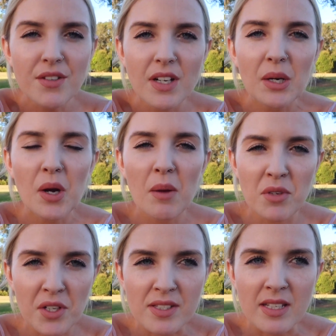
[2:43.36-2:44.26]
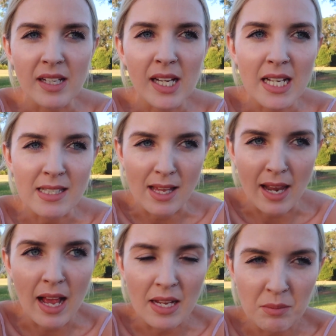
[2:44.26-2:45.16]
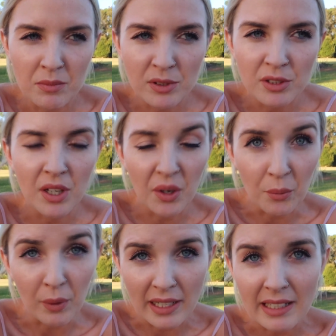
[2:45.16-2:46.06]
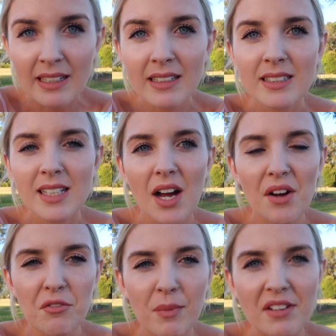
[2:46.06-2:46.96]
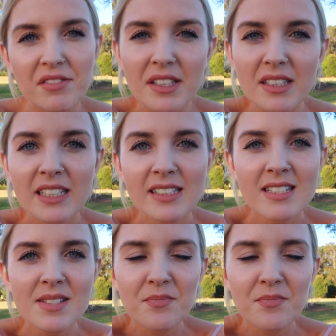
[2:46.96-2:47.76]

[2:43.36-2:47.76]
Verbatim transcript: So far what I'm noticing is that I am more aware of my feelings.